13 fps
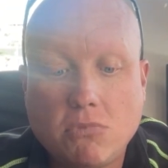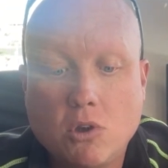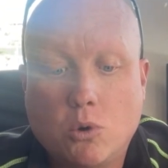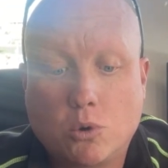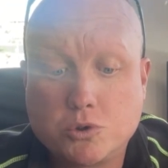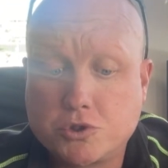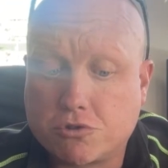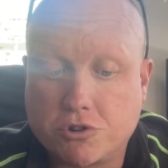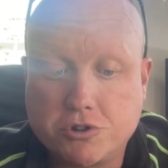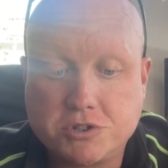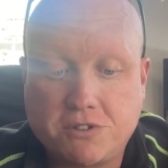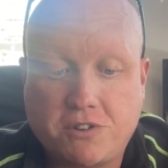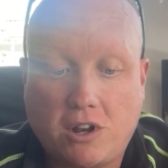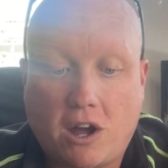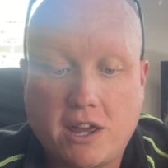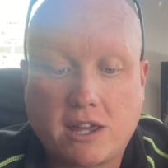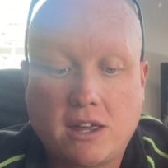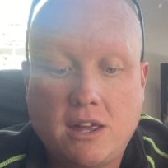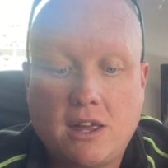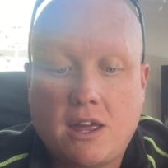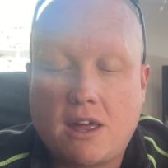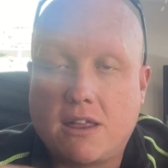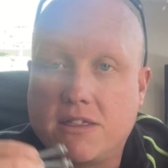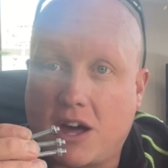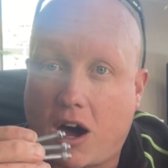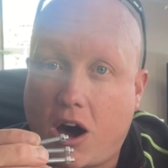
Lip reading: or screws if you like, that